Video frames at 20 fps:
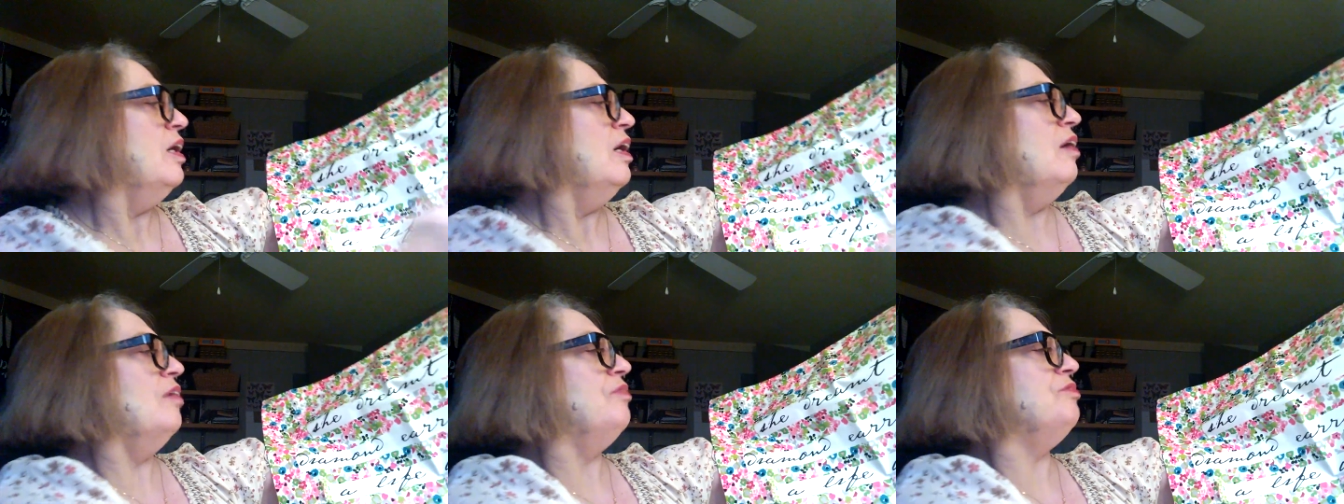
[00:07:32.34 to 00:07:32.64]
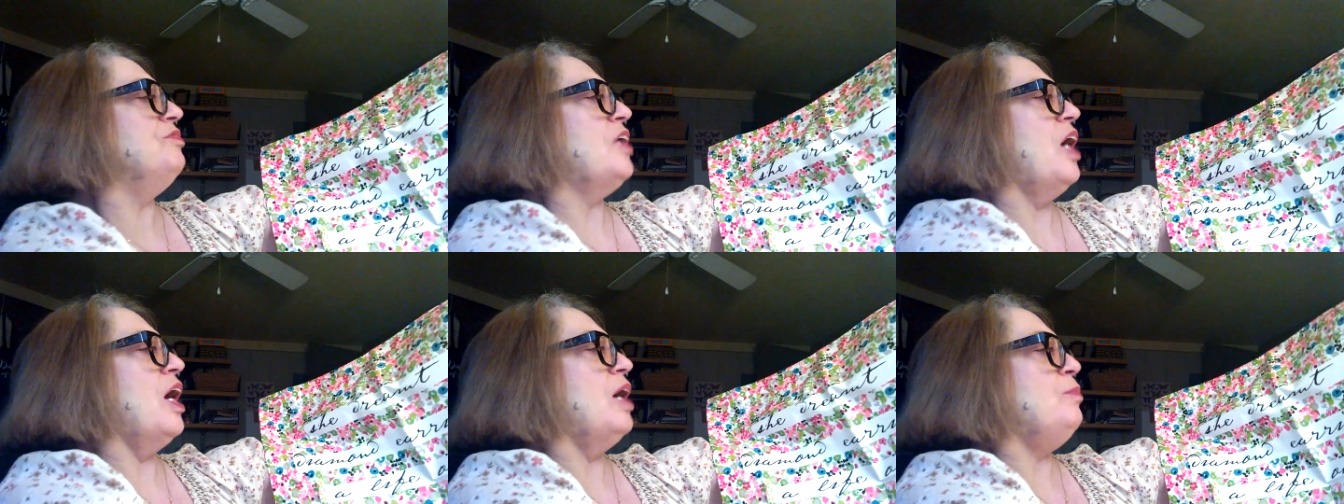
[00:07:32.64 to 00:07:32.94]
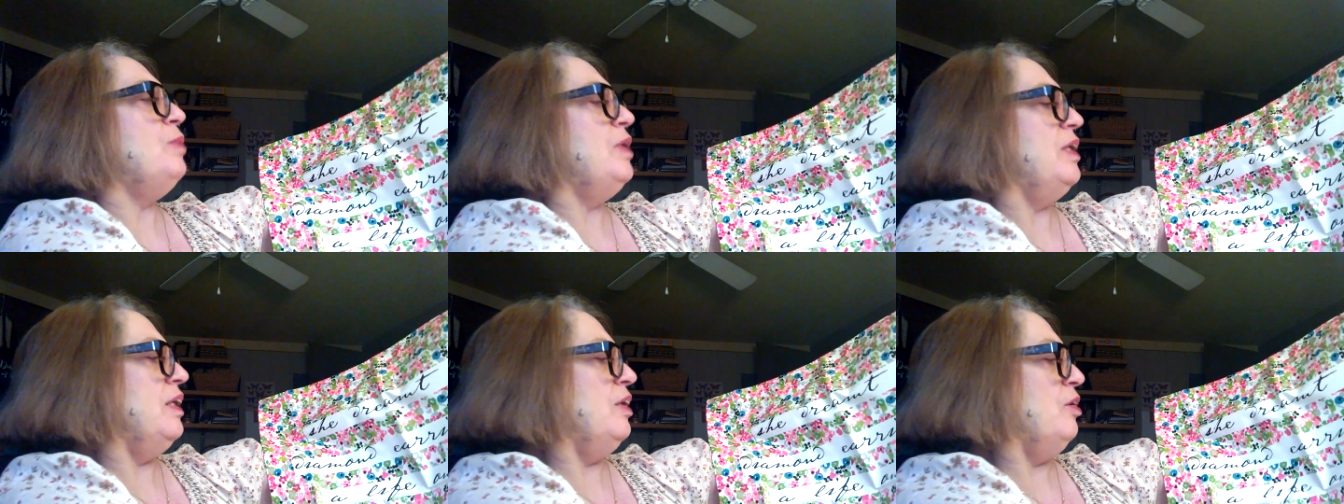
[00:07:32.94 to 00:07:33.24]
of
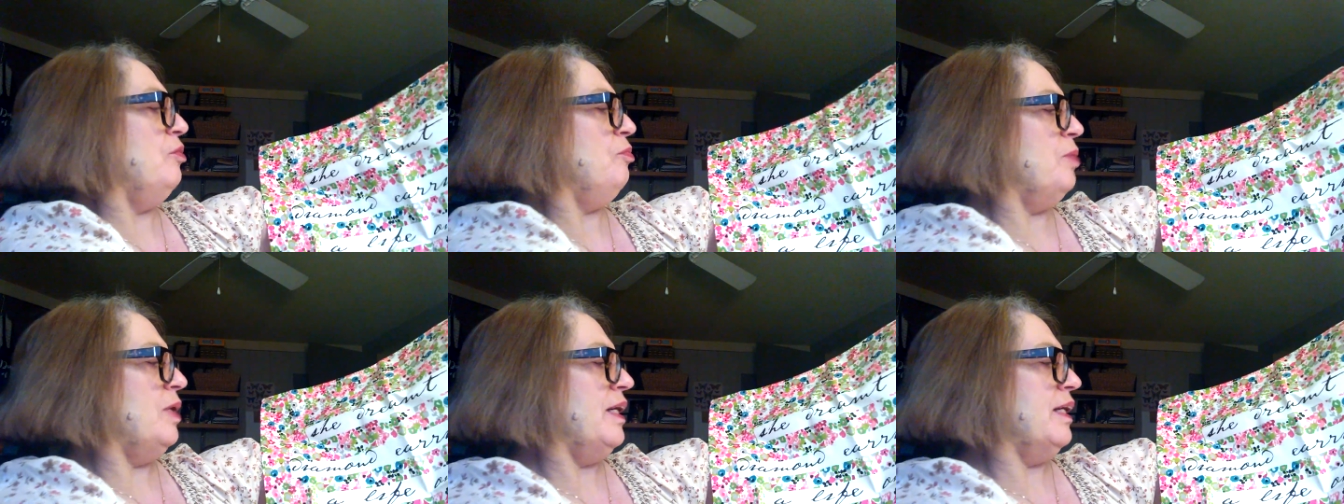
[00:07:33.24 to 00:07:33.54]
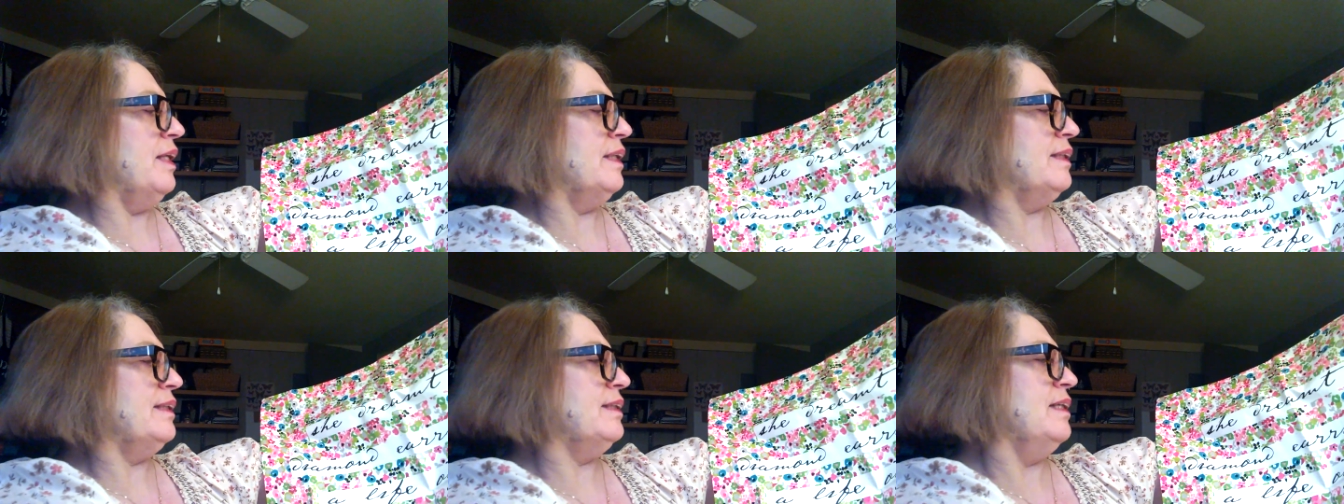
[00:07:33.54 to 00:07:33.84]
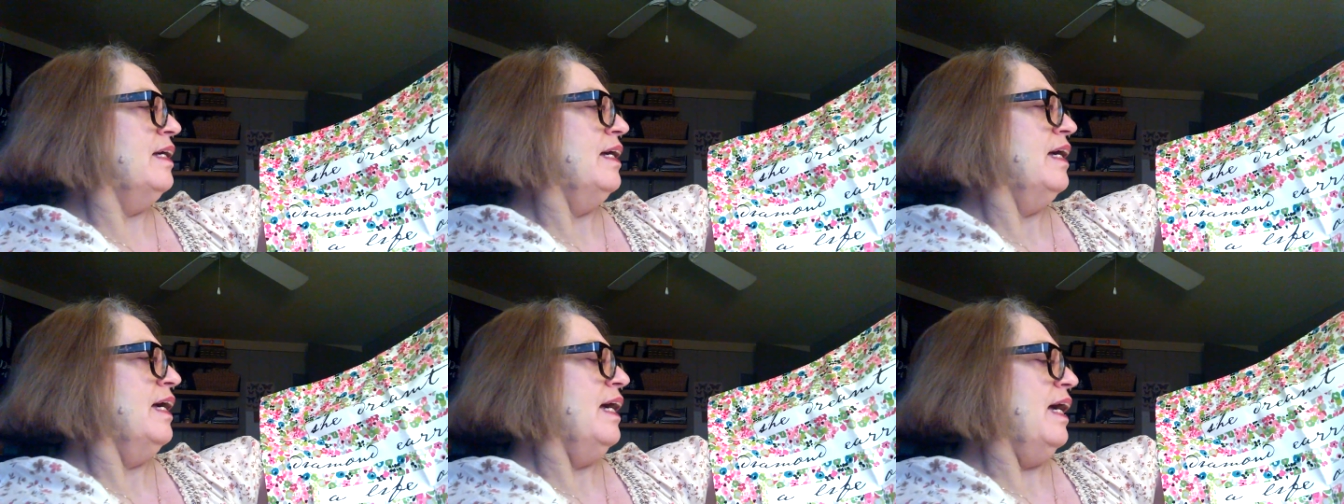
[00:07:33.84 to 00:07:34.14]
diamond earrings
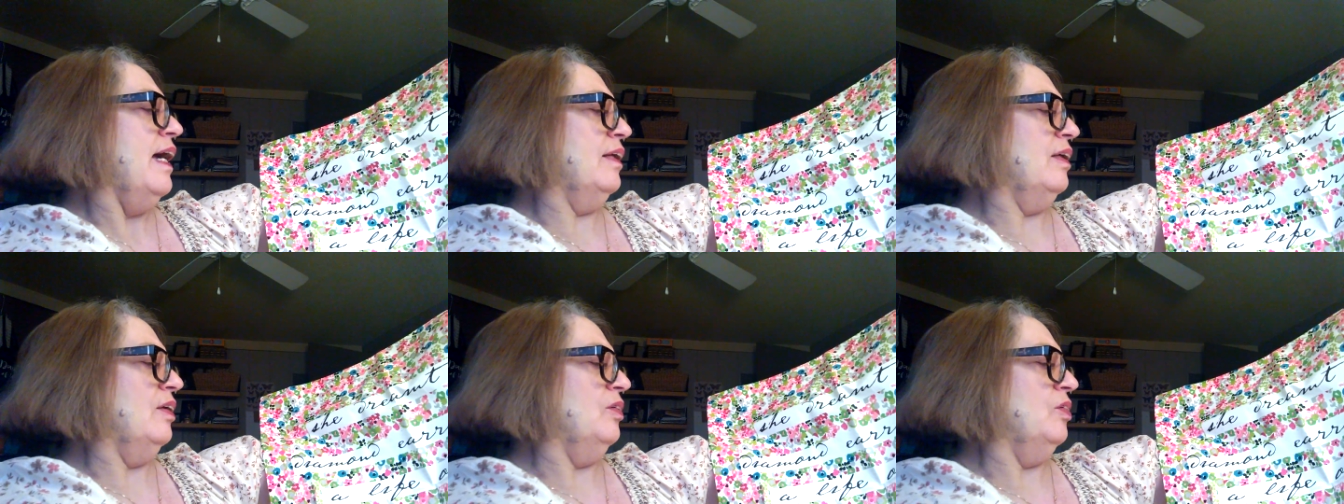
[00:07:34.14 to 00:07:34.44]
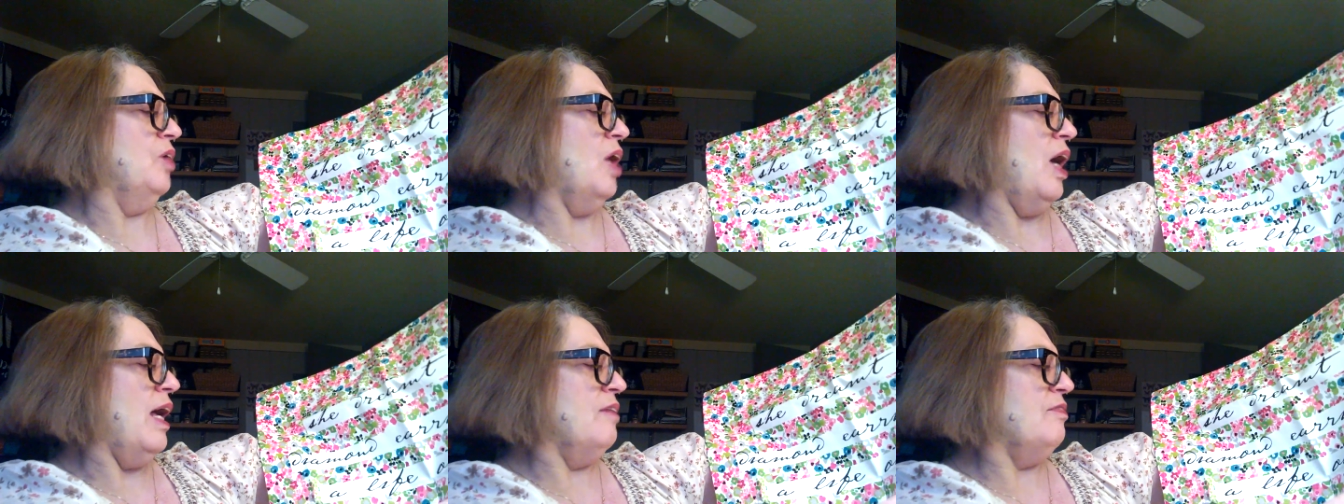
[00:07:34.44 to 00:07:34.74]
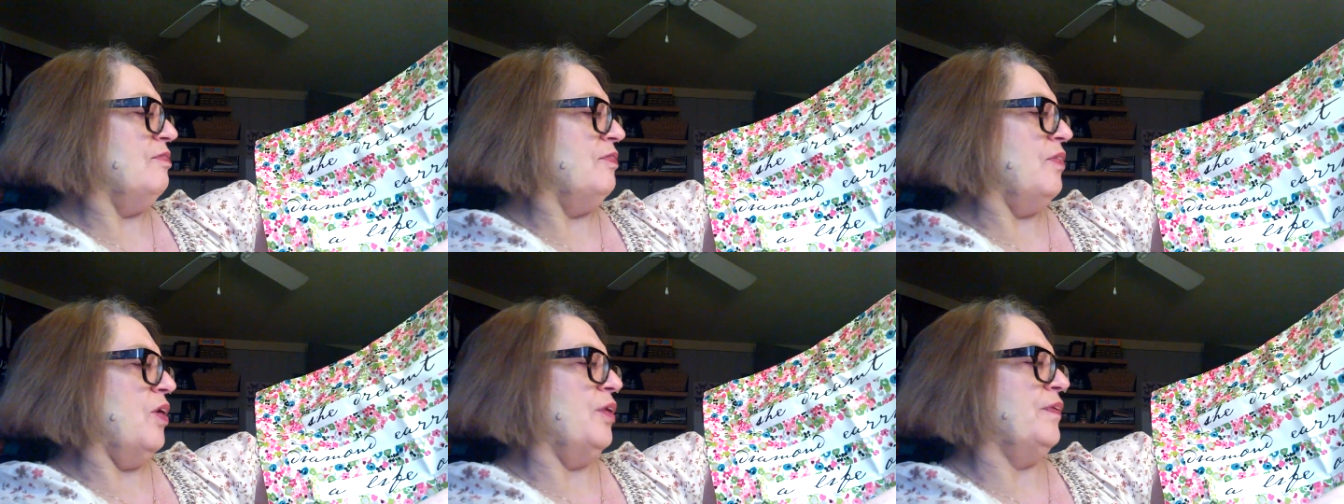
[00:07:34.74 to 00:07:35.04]
and a
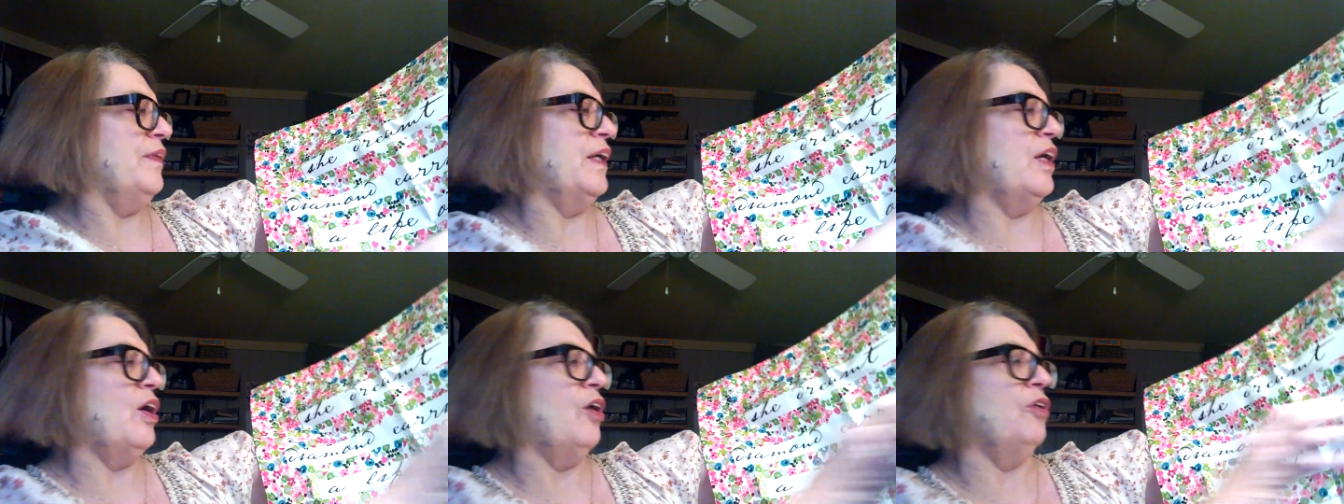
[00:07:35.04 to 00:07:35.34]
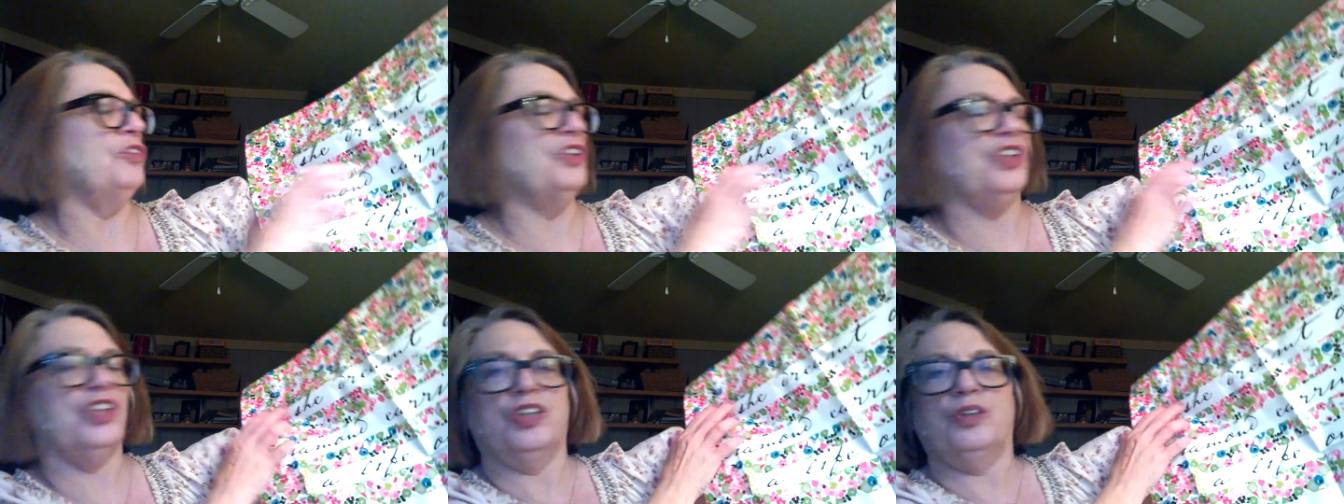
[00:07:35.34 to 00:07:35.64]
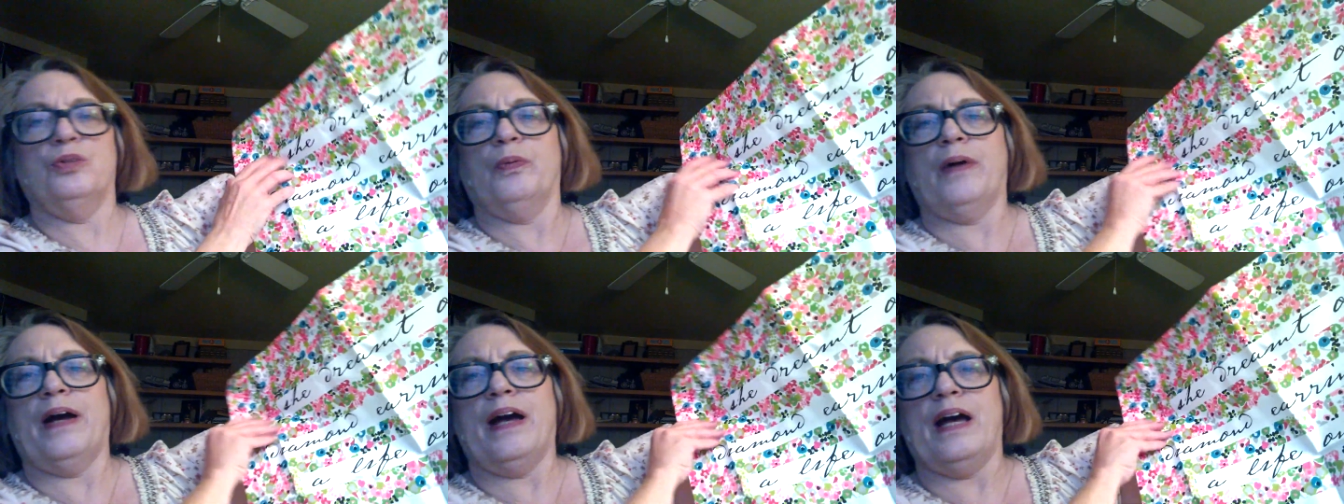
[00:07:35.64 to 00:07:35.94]
life on the
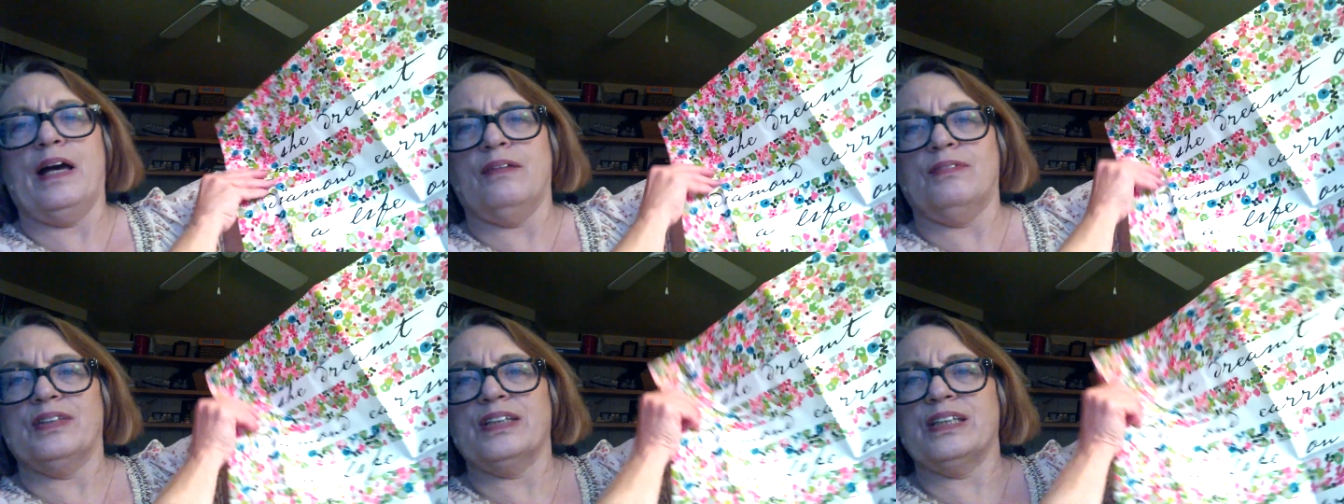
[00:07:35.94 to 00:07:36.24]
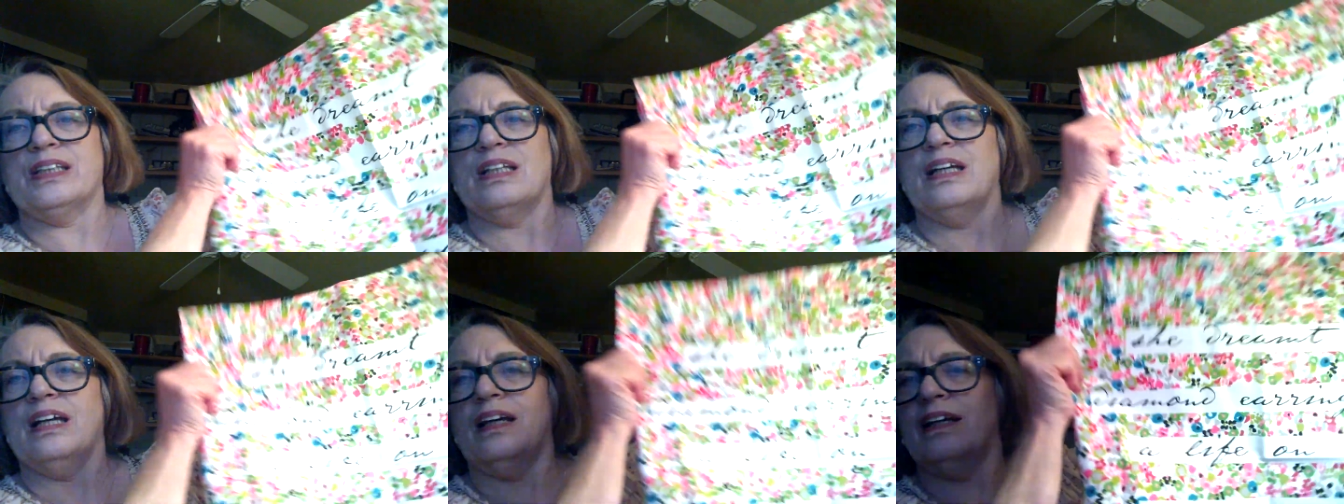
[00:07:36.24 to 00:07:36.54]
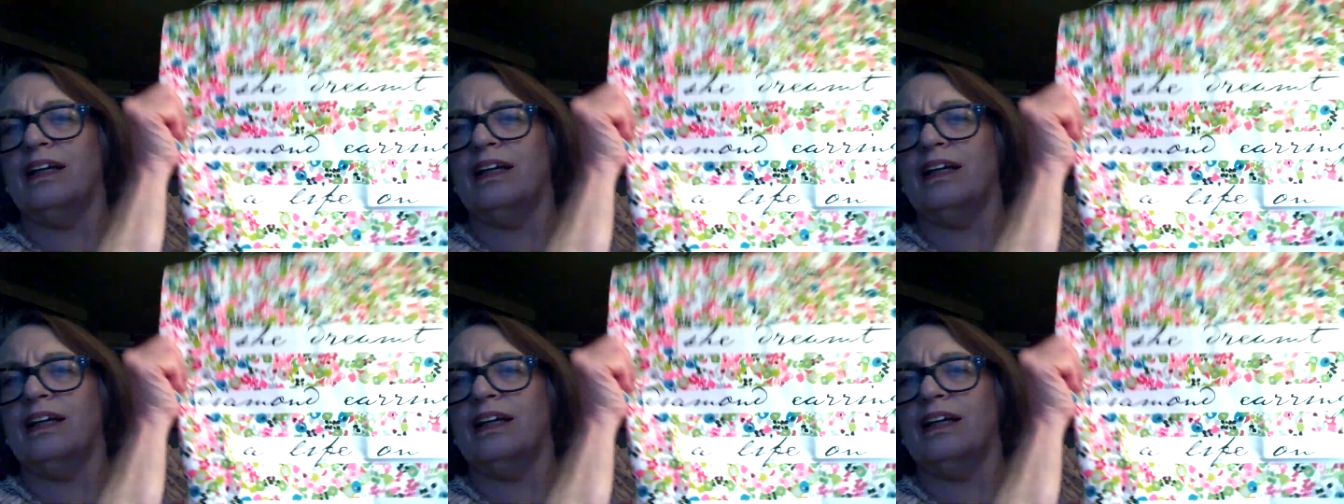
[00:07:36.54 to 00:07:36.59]
ocean waves.